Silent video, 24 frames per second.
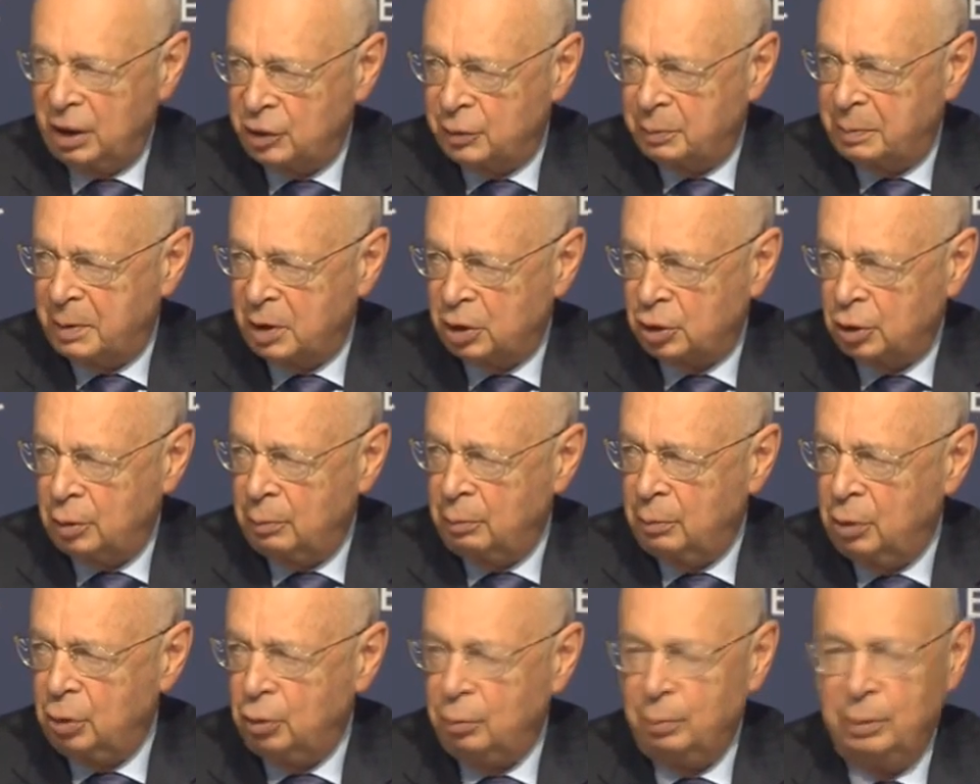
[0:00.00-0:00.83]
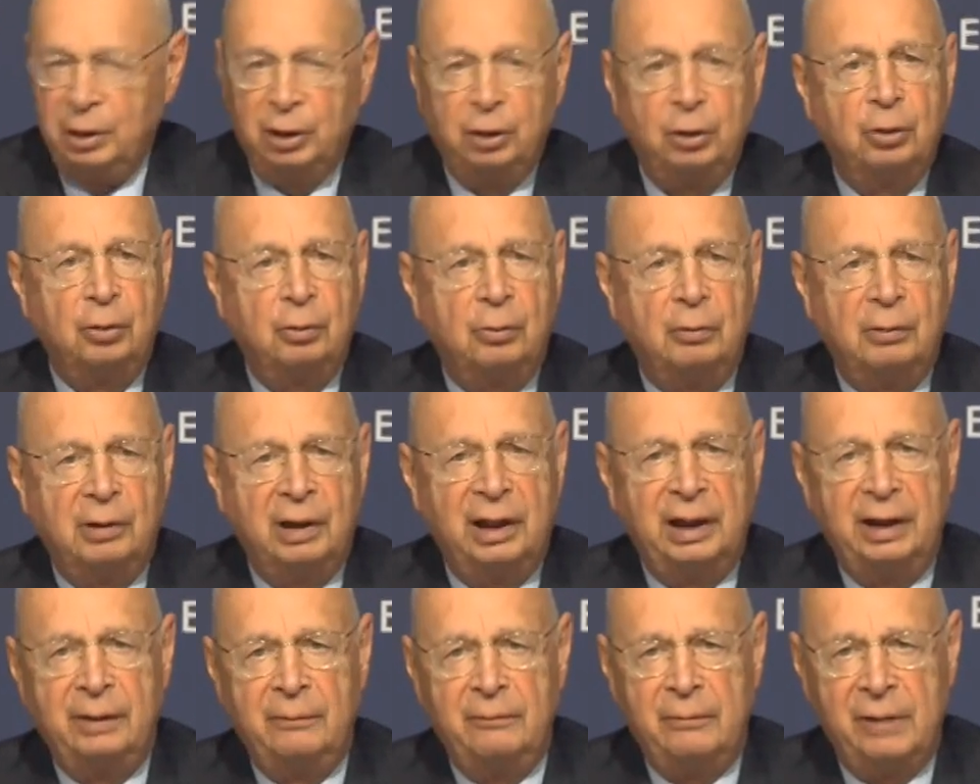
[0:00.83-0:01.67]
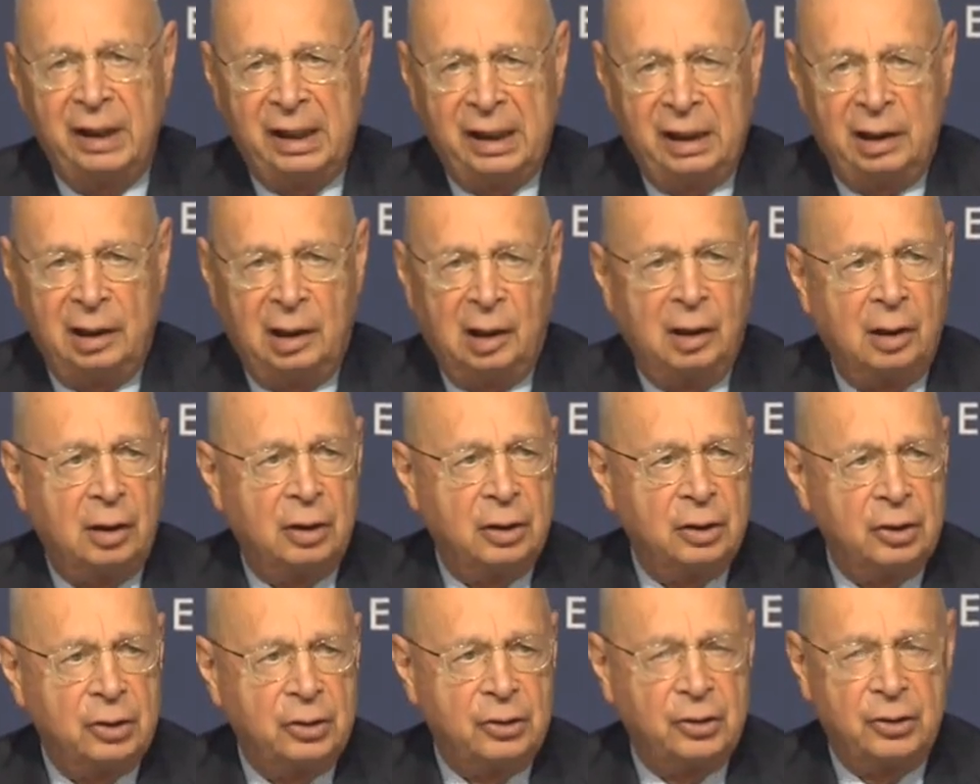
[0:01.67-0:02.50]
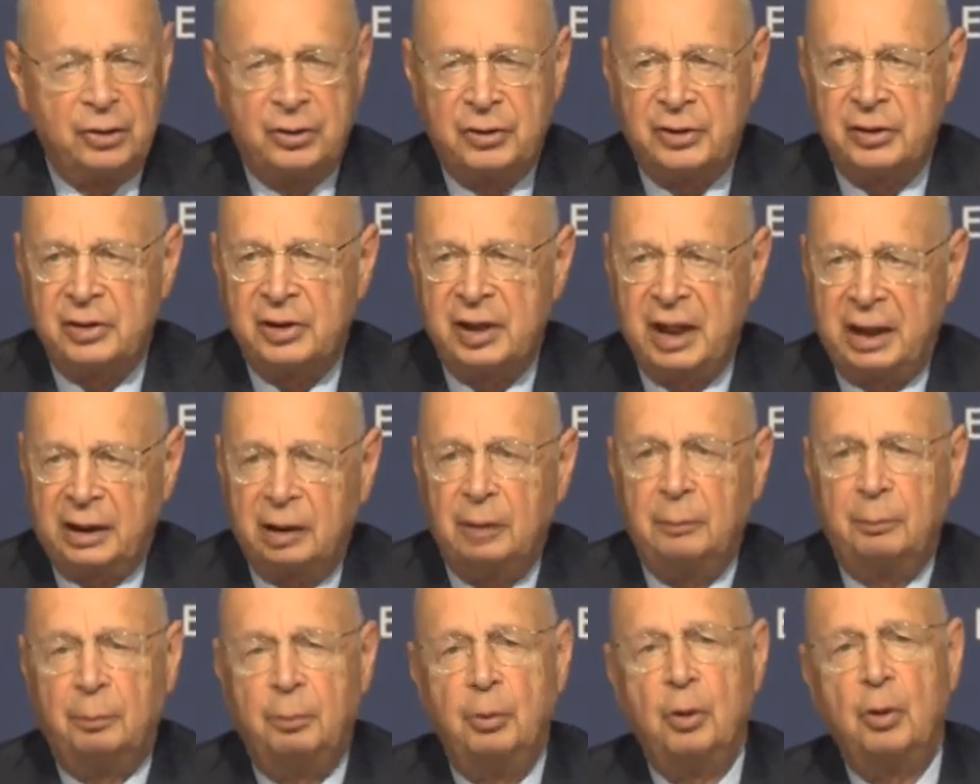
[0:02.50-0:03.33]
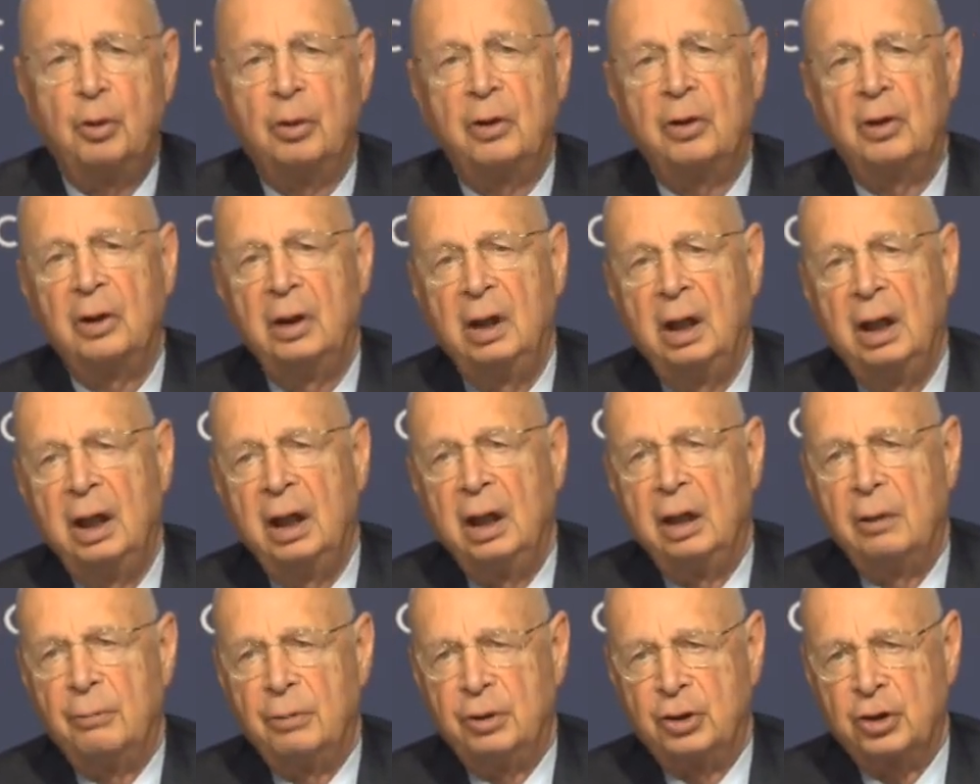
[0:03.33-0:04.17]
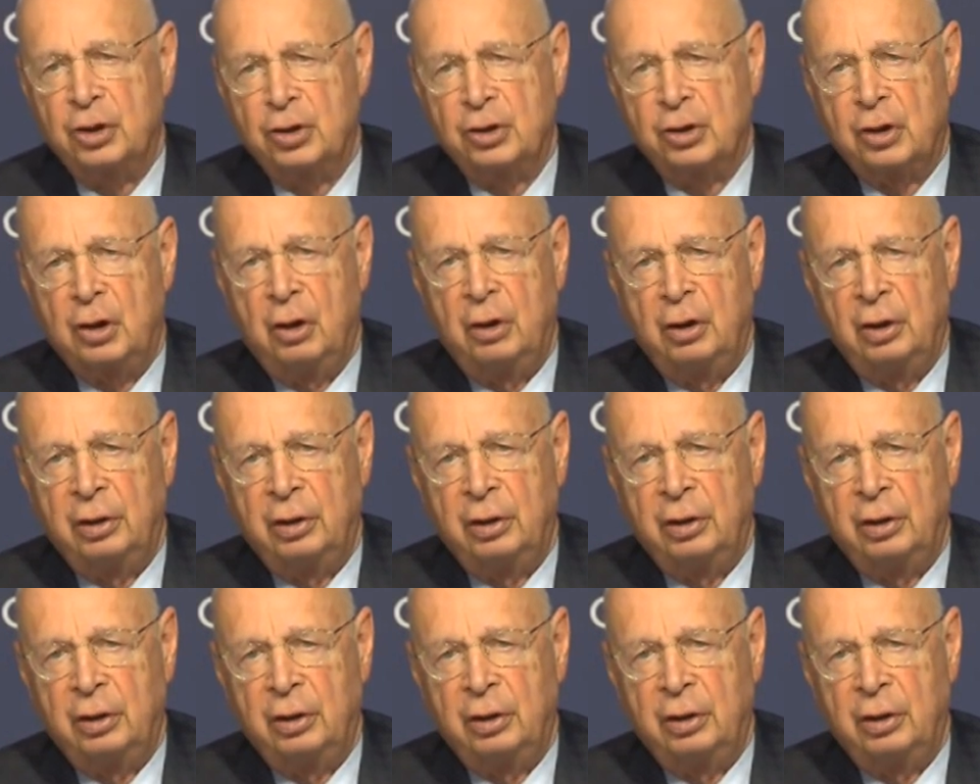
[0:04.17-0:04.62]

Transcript: So, uh, like, because I know the nature of power,